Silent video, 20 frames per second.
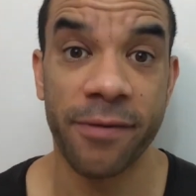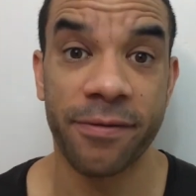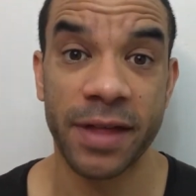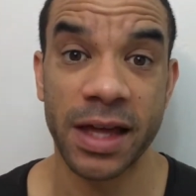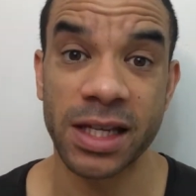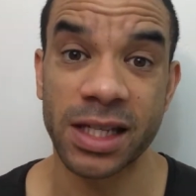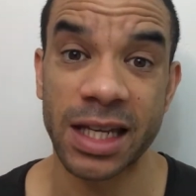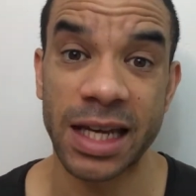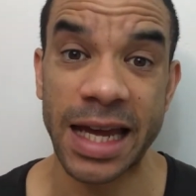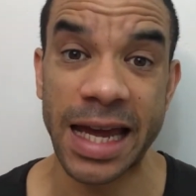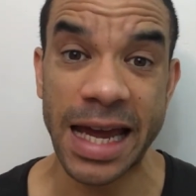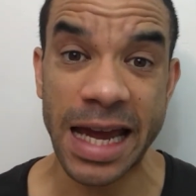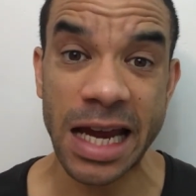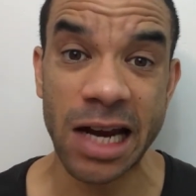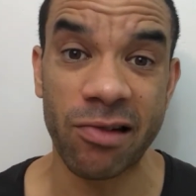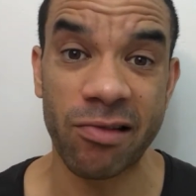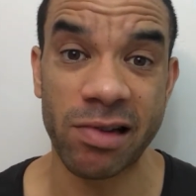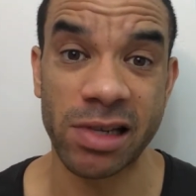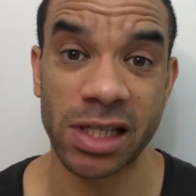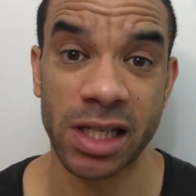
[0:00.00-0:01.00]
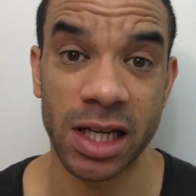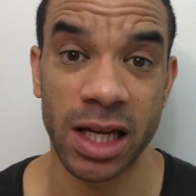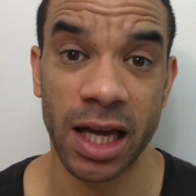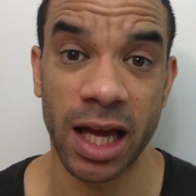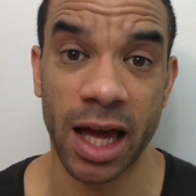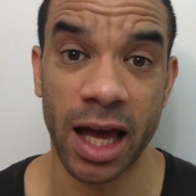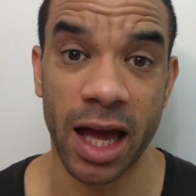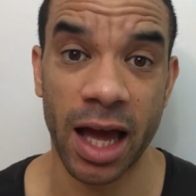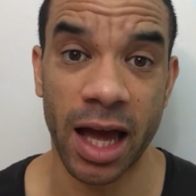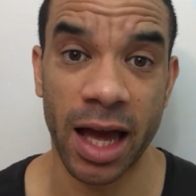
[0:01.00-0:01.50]
If there's an increase in
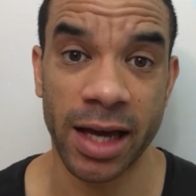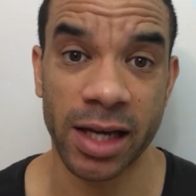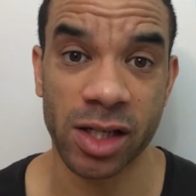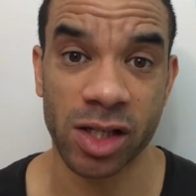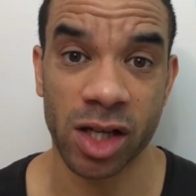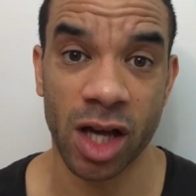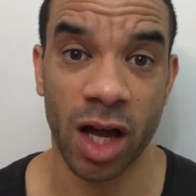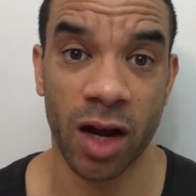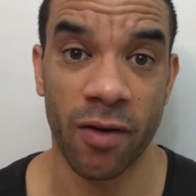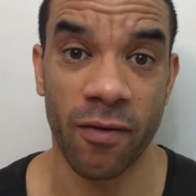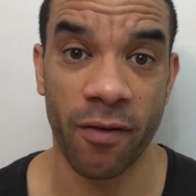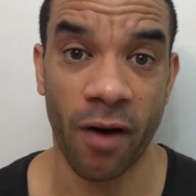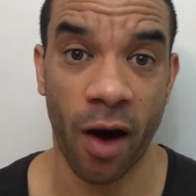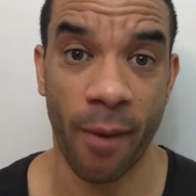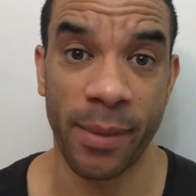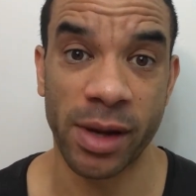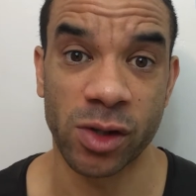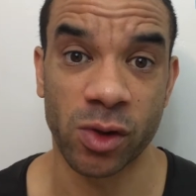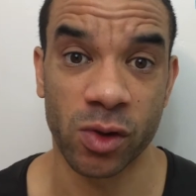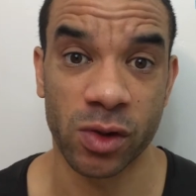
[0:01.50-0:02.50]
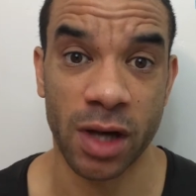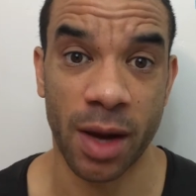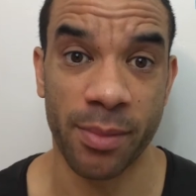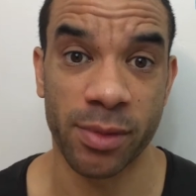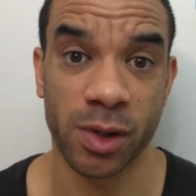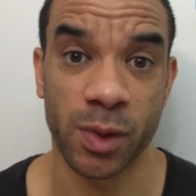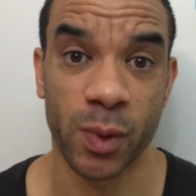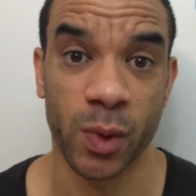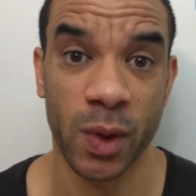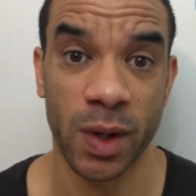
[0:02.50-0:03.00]
the external environmental
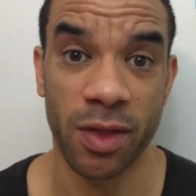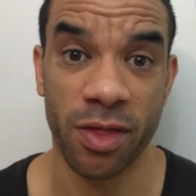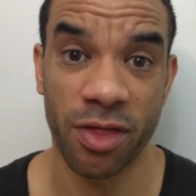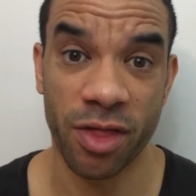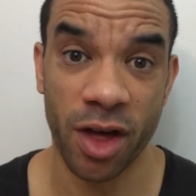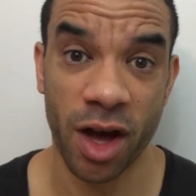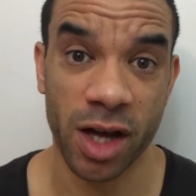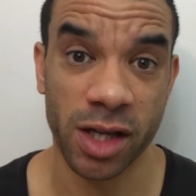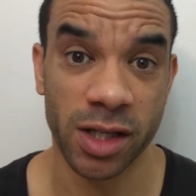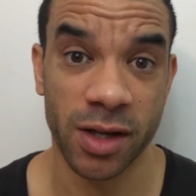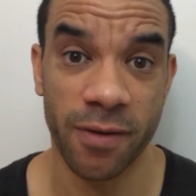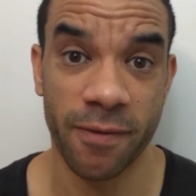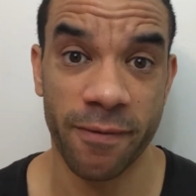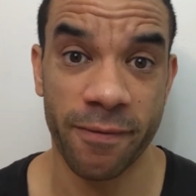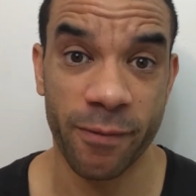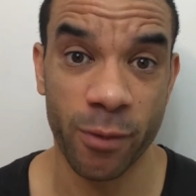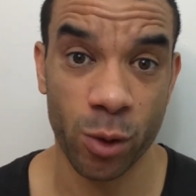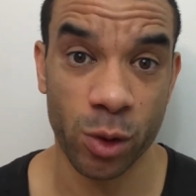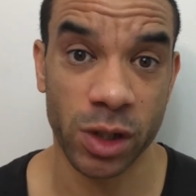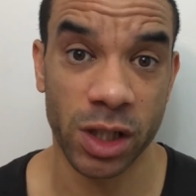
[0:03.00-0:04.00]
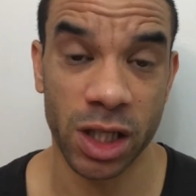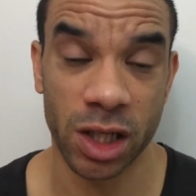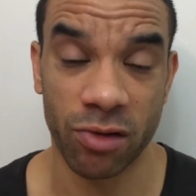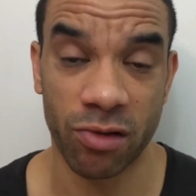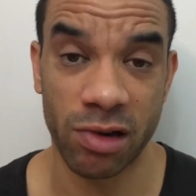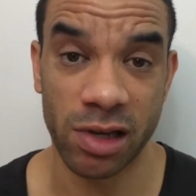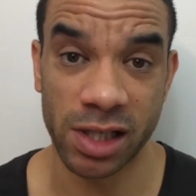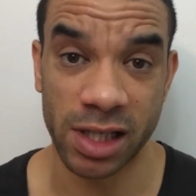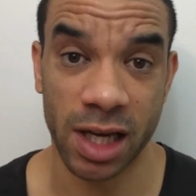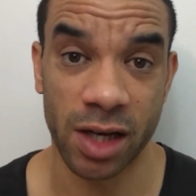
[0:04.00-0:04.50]
temperature between 30 and 40
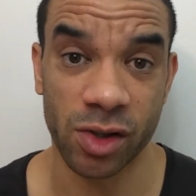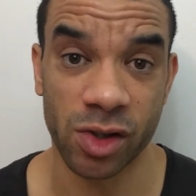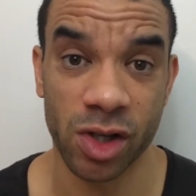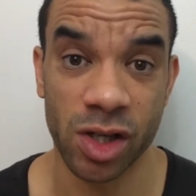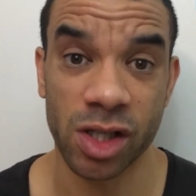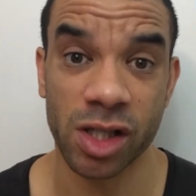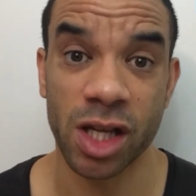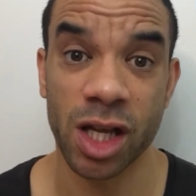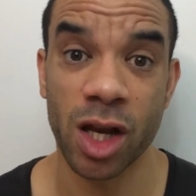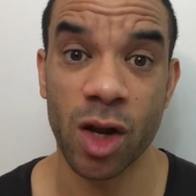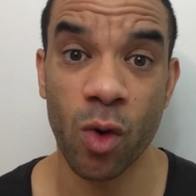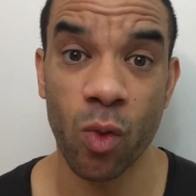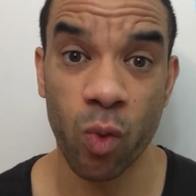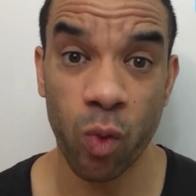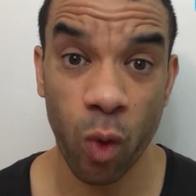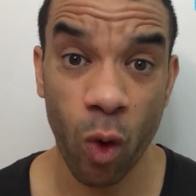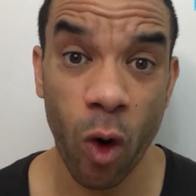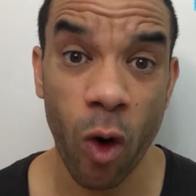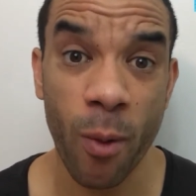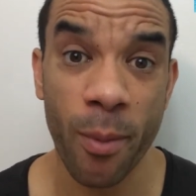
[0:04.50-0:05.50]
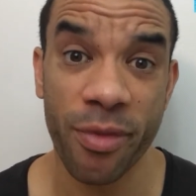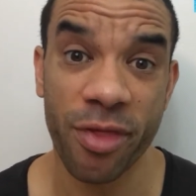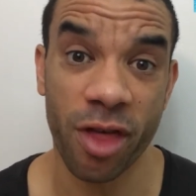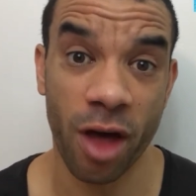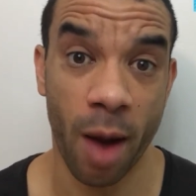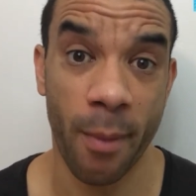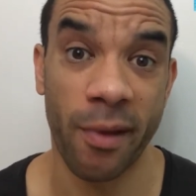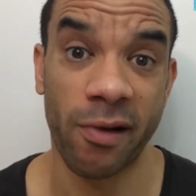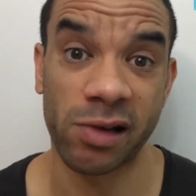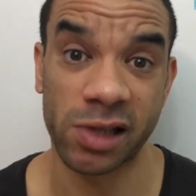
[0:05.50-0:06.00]
degrees Celsius, then the warm
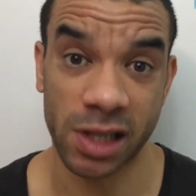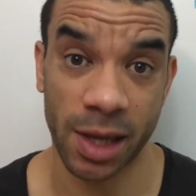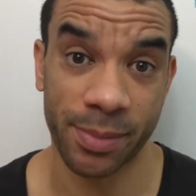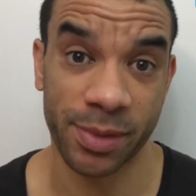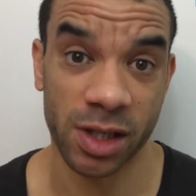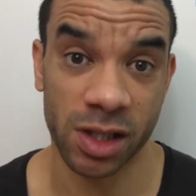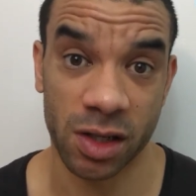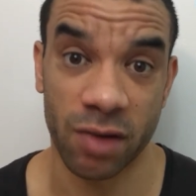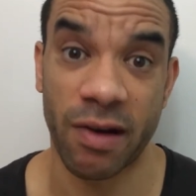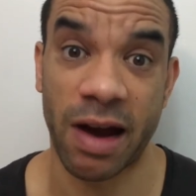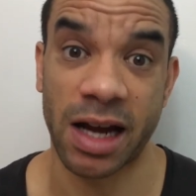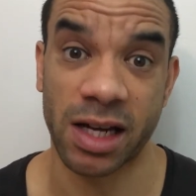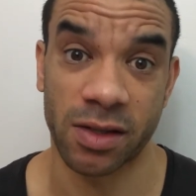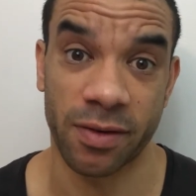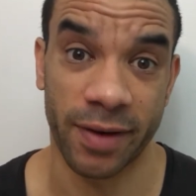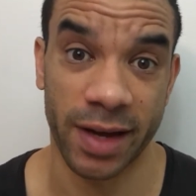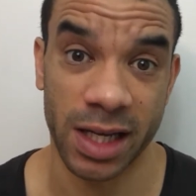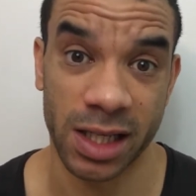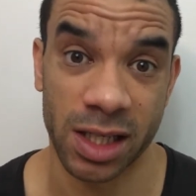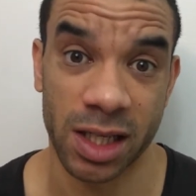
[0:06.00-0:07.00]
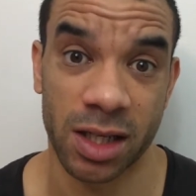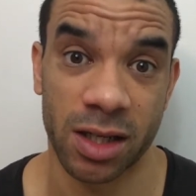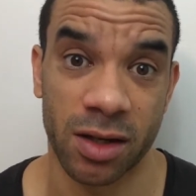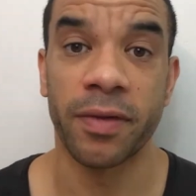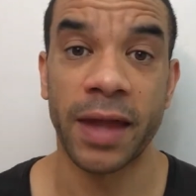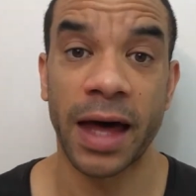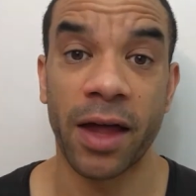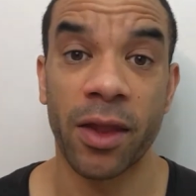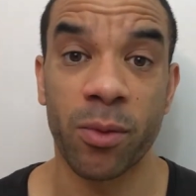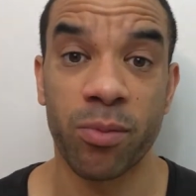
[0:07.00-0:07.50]
thermoreceptors are activated.
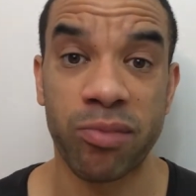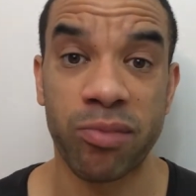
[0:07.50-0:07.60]
Now the